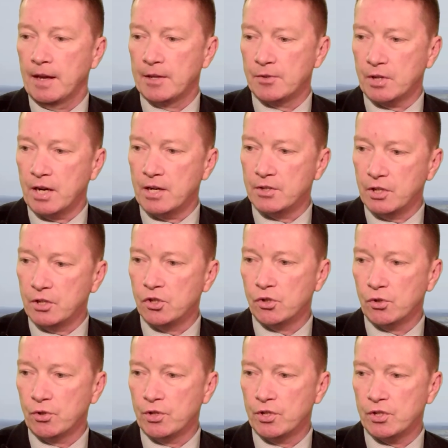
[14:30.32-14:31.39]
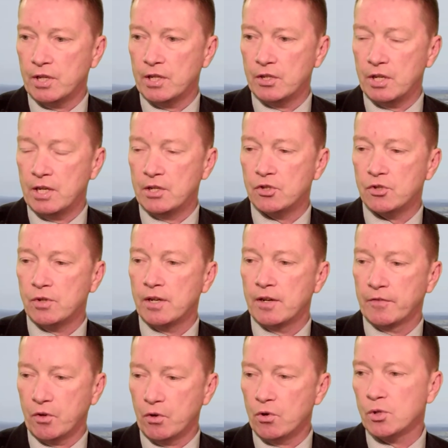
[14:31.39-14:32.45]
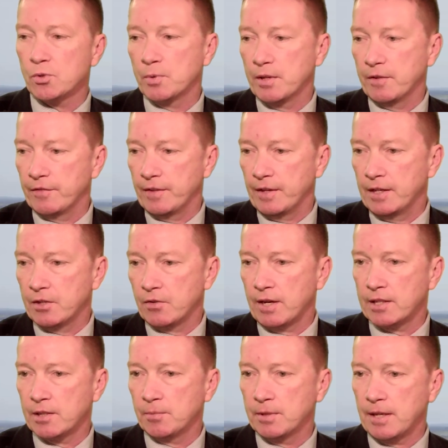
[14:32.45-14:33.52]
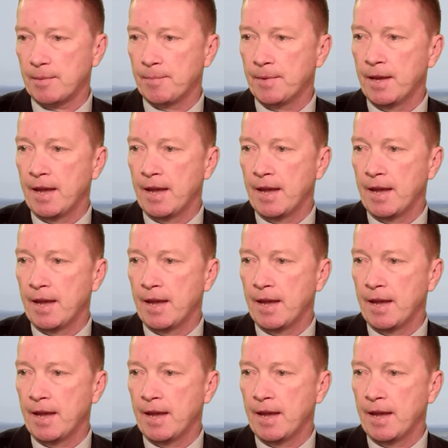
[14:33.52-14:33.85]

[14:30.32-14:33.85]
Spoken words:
regards the insurance industry, of course we've interacted with them.